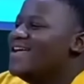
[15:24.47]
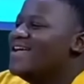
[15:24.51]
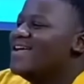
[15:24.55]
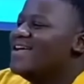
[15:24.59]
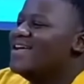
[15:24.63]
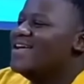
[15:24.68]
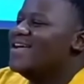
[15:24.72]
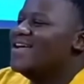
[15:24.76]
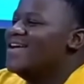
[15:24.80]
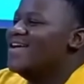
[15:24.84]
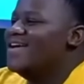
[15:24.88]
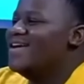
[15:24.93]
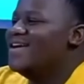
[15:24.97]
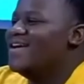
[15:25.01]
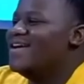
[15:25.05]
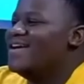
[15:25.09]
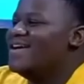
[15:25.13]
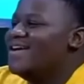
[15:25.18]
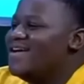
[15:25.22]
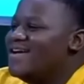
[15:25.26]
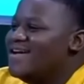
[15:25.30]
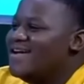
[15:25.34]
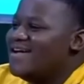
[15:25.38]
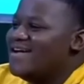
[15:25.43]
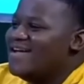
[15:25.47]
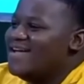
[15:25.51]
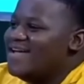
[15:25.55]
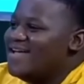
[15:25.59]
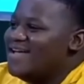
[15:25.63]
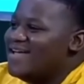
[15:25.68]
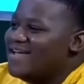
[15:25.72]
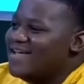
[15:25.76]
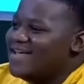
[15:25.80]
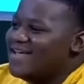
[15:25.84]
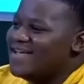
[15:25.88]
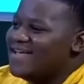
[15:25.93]

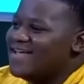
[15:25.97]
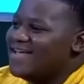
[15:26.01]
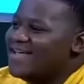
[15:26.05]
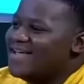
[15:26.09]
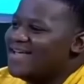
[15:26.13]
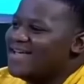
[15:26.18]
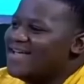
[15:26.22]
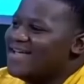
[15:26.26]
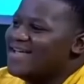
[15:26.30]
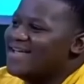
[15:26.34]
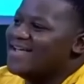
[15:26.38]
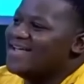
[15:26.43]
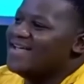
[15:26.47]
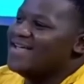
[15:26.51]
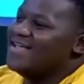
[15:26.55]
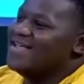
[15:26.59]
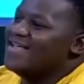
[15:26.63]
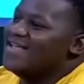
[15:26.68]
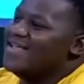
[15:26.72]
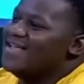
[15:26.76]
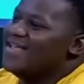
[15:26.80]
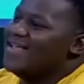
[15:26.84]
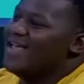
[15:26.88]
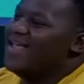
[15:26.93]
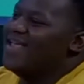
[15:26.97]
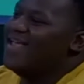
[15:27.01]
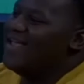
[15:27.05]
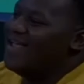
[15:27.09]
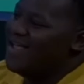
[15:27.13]
(silent)